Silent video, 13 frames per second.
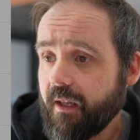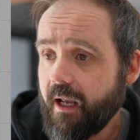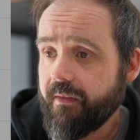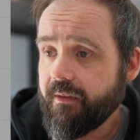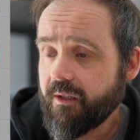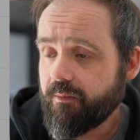
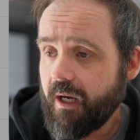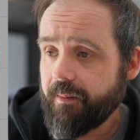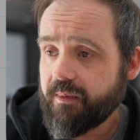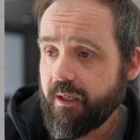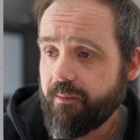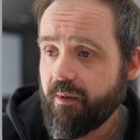and this
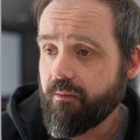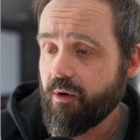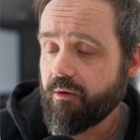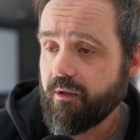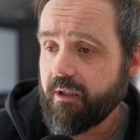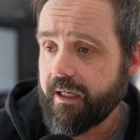pops up a
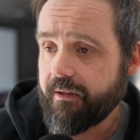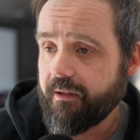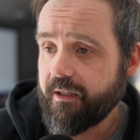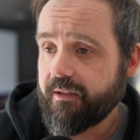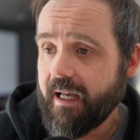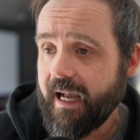modal like
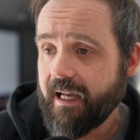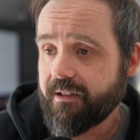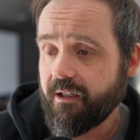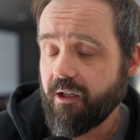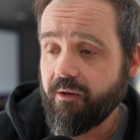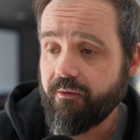this
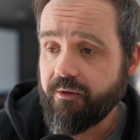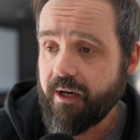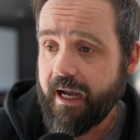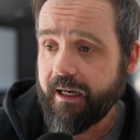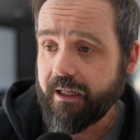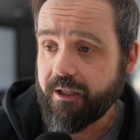asking if you're
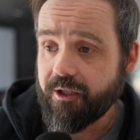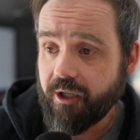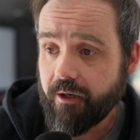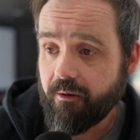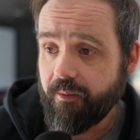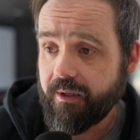adding a
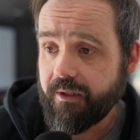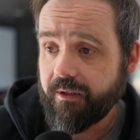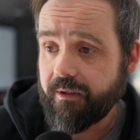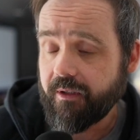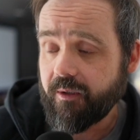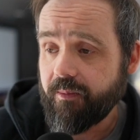general
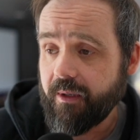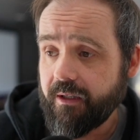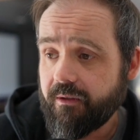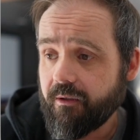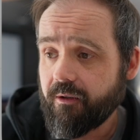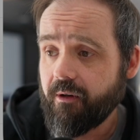business
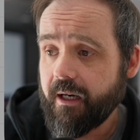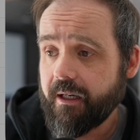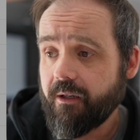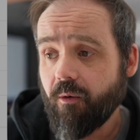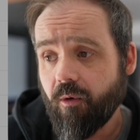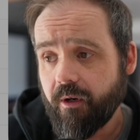expense or
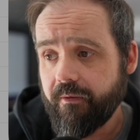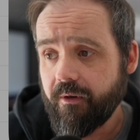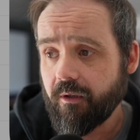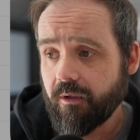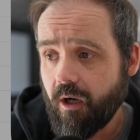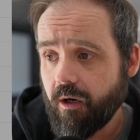credit or if
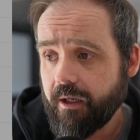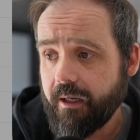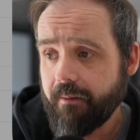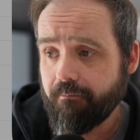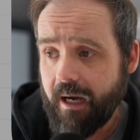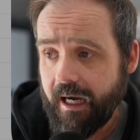you're
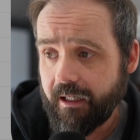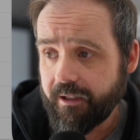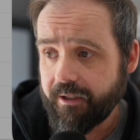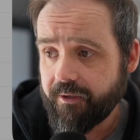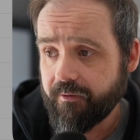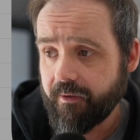logging
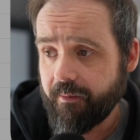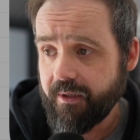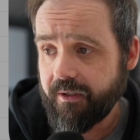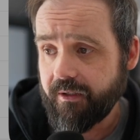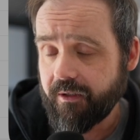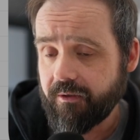mileage for a
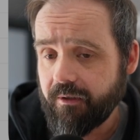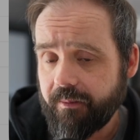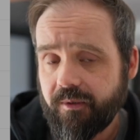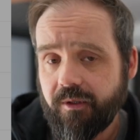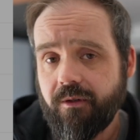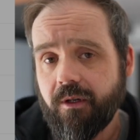business
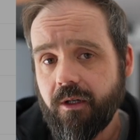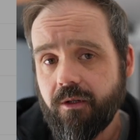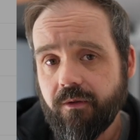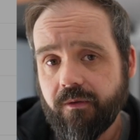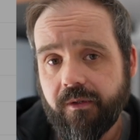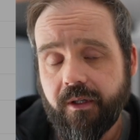trip. So you can
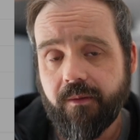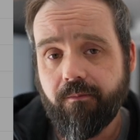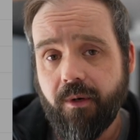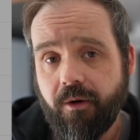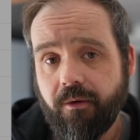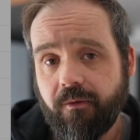use this
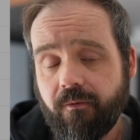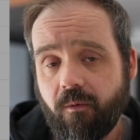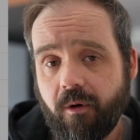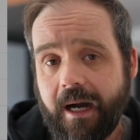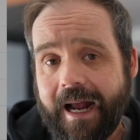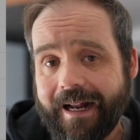both
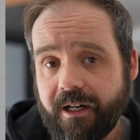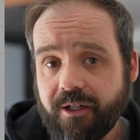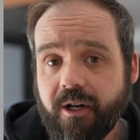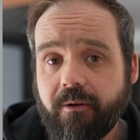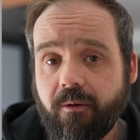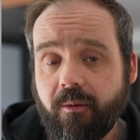for adding
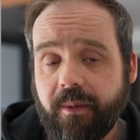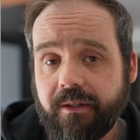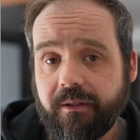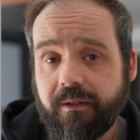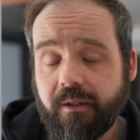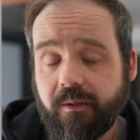general
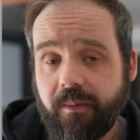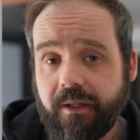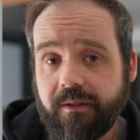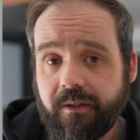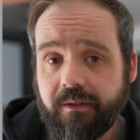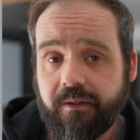business
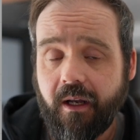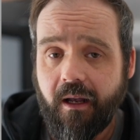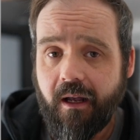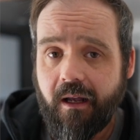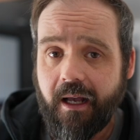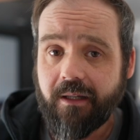expenses
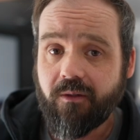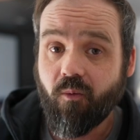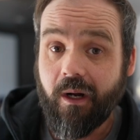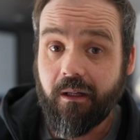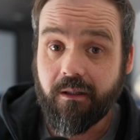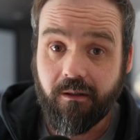as
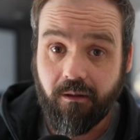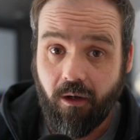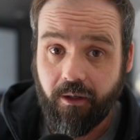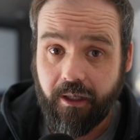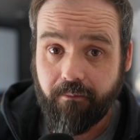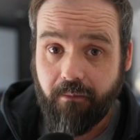well as
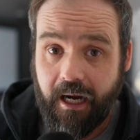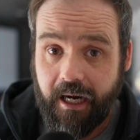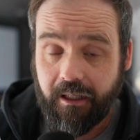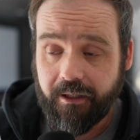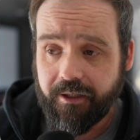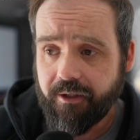logging
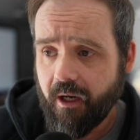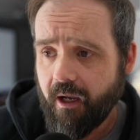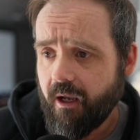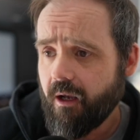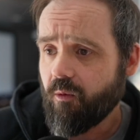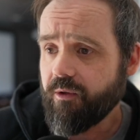mileage.
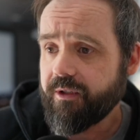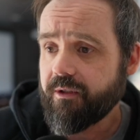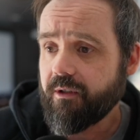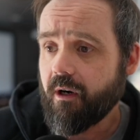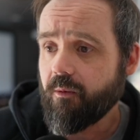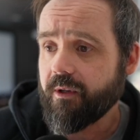We'll
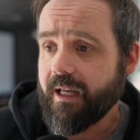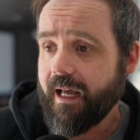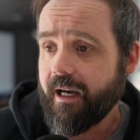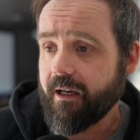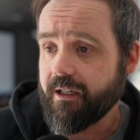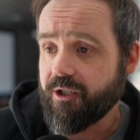start with
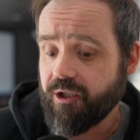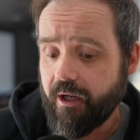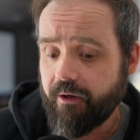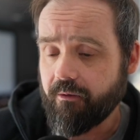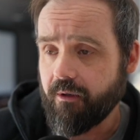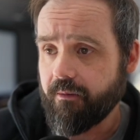adding a
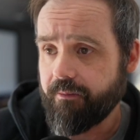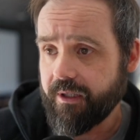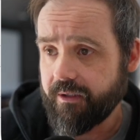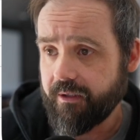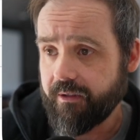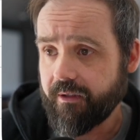general
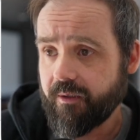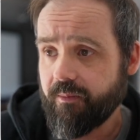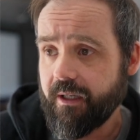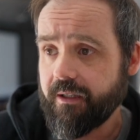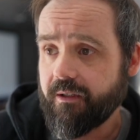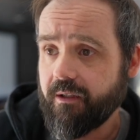business
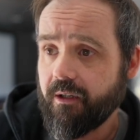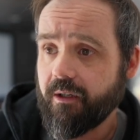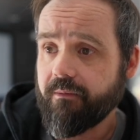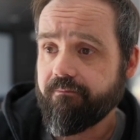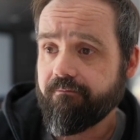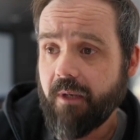expense
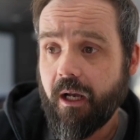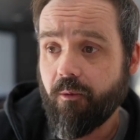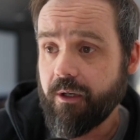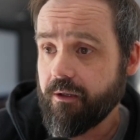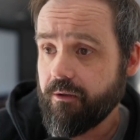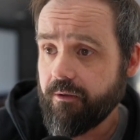here. Uh,
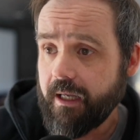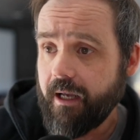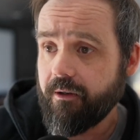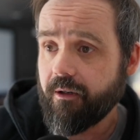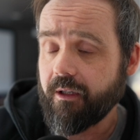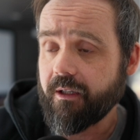when you do
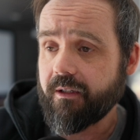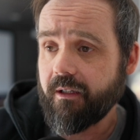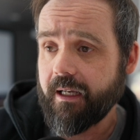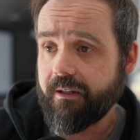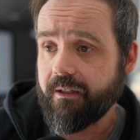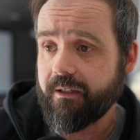that, you're going to
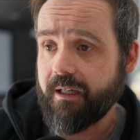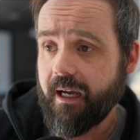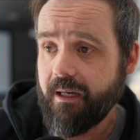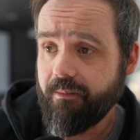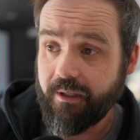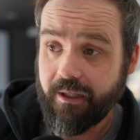select the
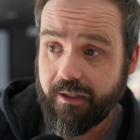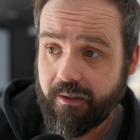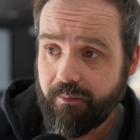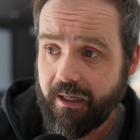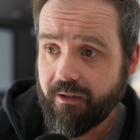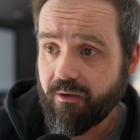type, an
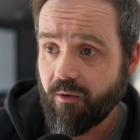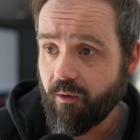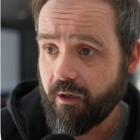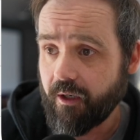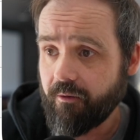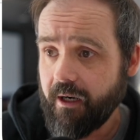expense
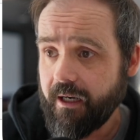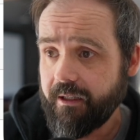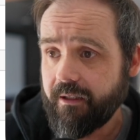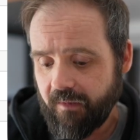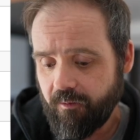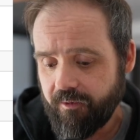or a
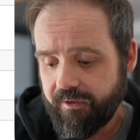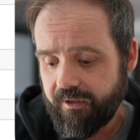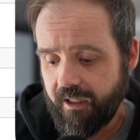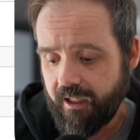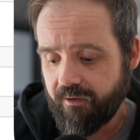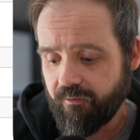credit, and we'll
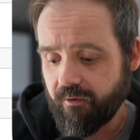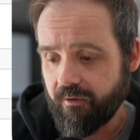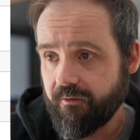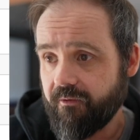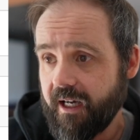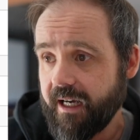say it's for
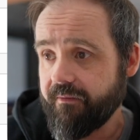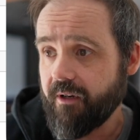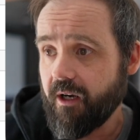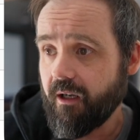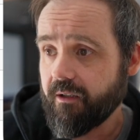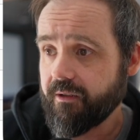
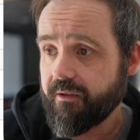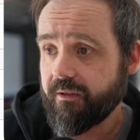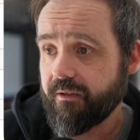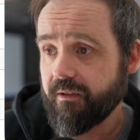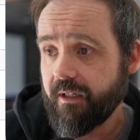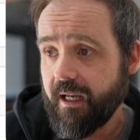
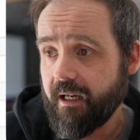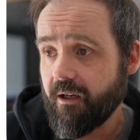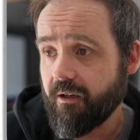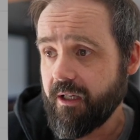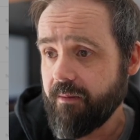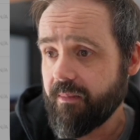$5 and
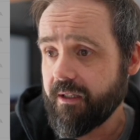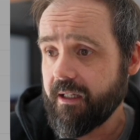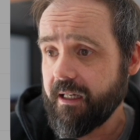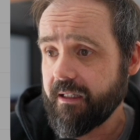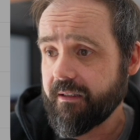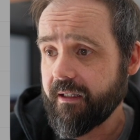I'll keep the
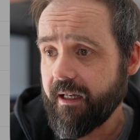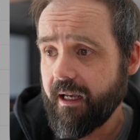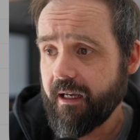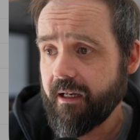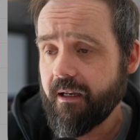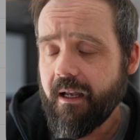date
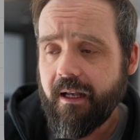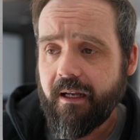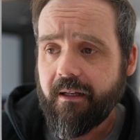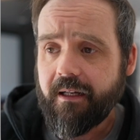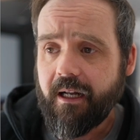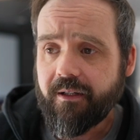today.
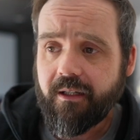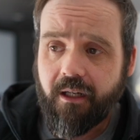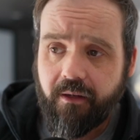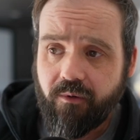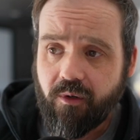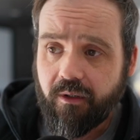Now it's going to
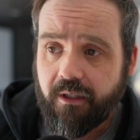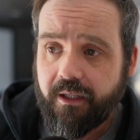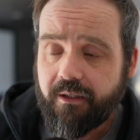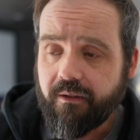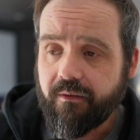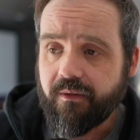give you a
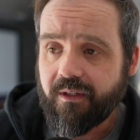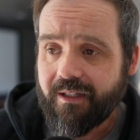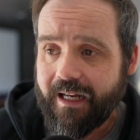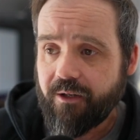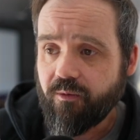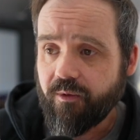list of
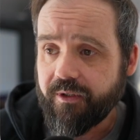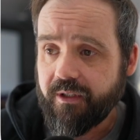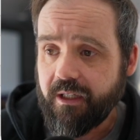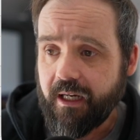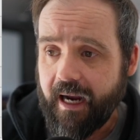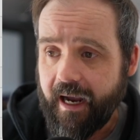Schedule
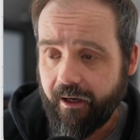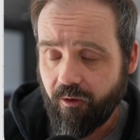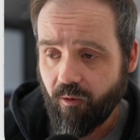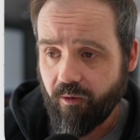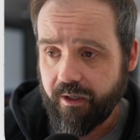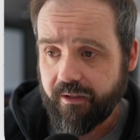C
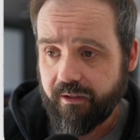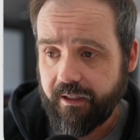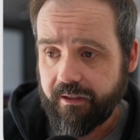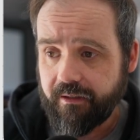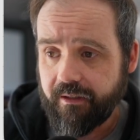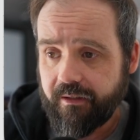categories
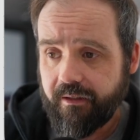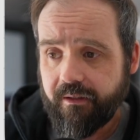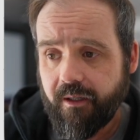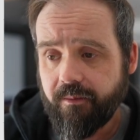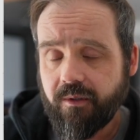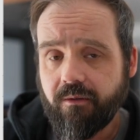like this. This
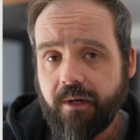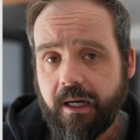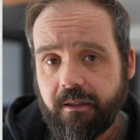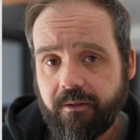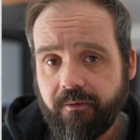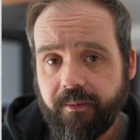comes
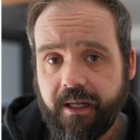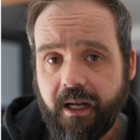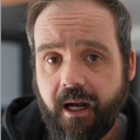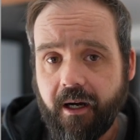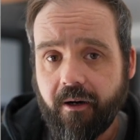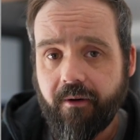directly from the
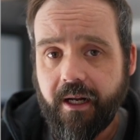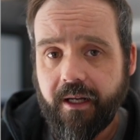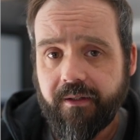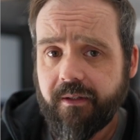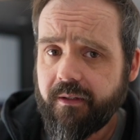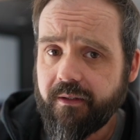
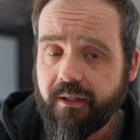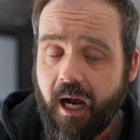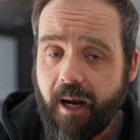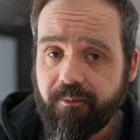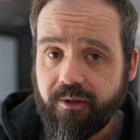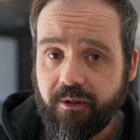IRS. This is
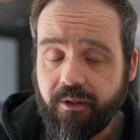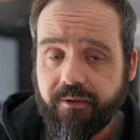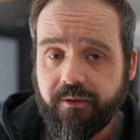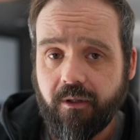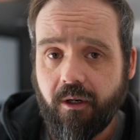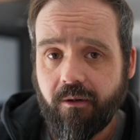optional,
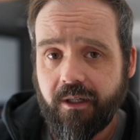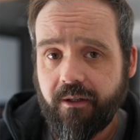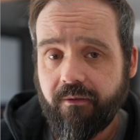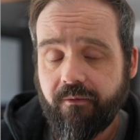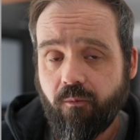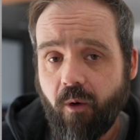so
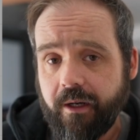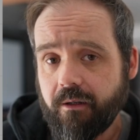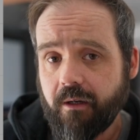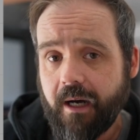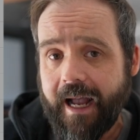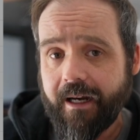if what
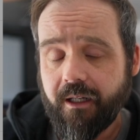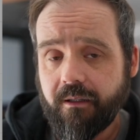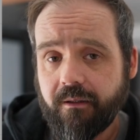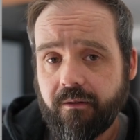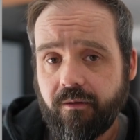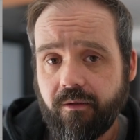you're
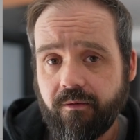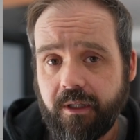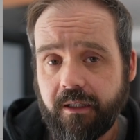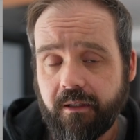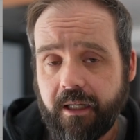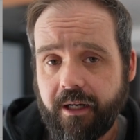adding to
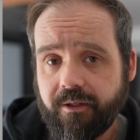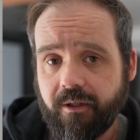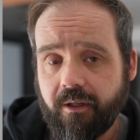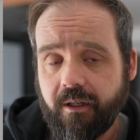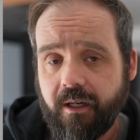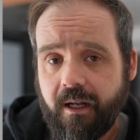the
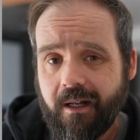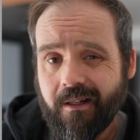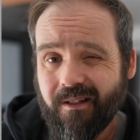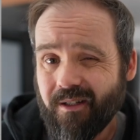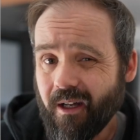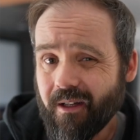ledger
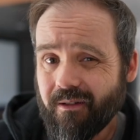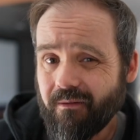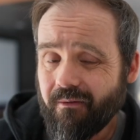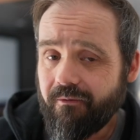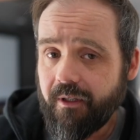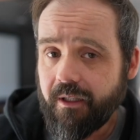
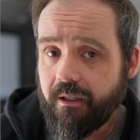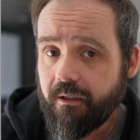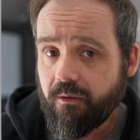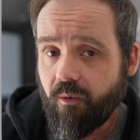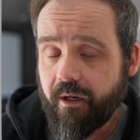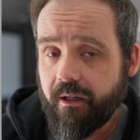doesn't fit
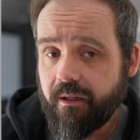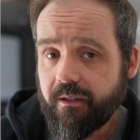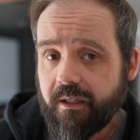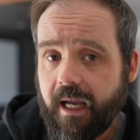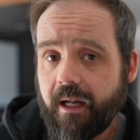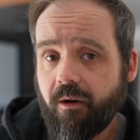into one of
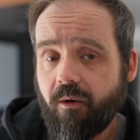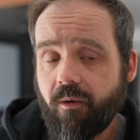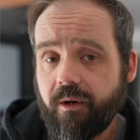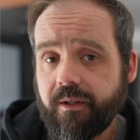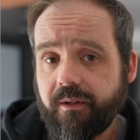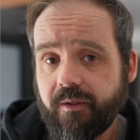these
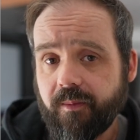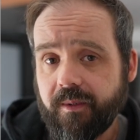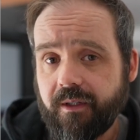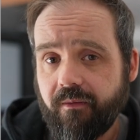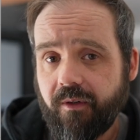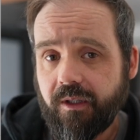categories
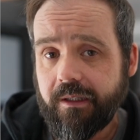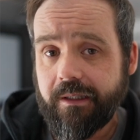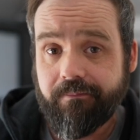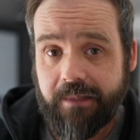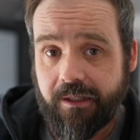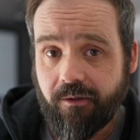specifically,
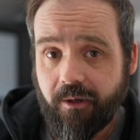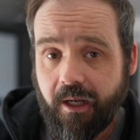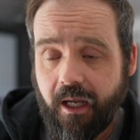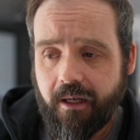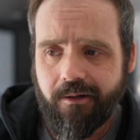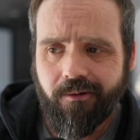that's
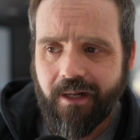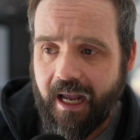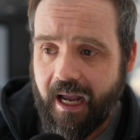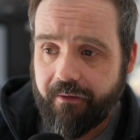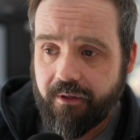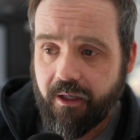okay. You don't
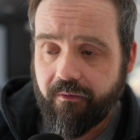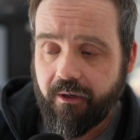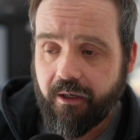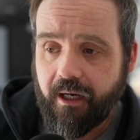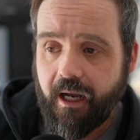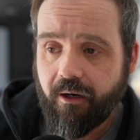have to give it
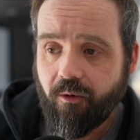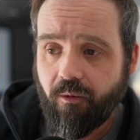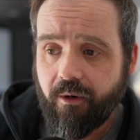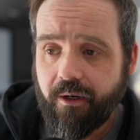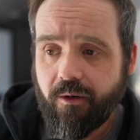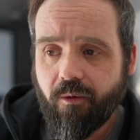a
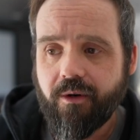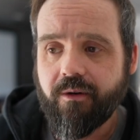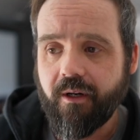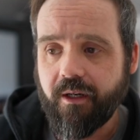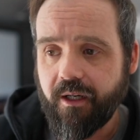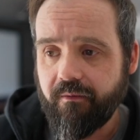category, or you
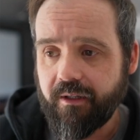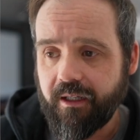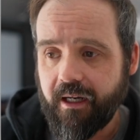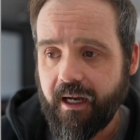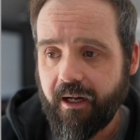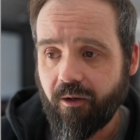could give it the
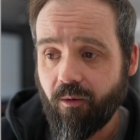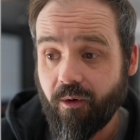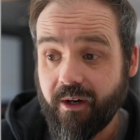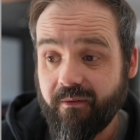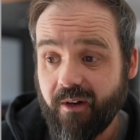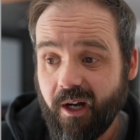
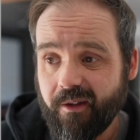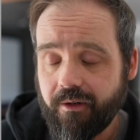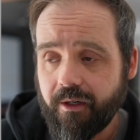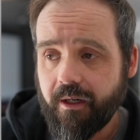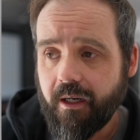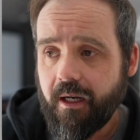category of
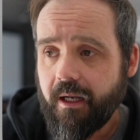other,